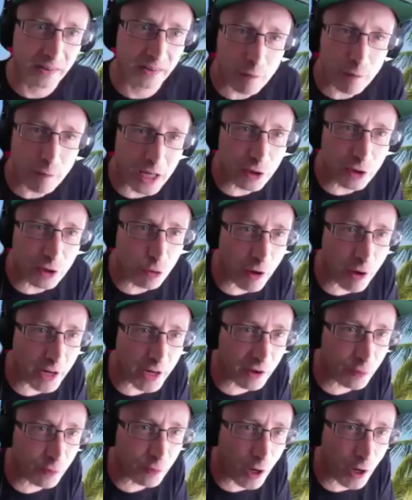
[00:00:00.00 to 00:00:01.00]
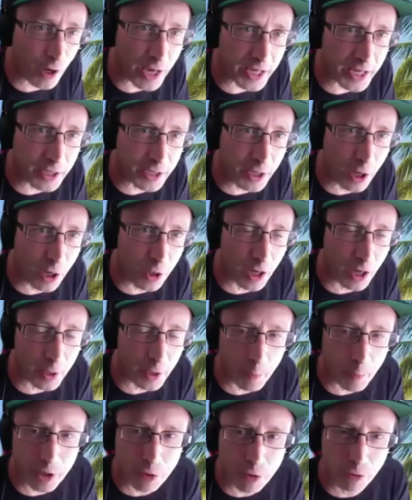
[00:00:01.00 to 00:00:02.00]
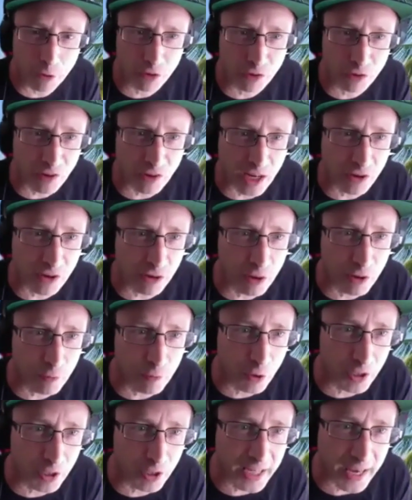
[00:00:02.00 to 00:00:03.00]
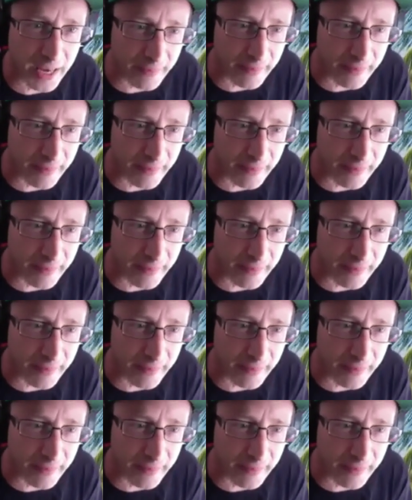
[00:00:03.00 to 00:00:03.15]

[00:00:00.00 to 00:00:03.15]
have any tricks for, like, you know, like when you're on stage and you've got to get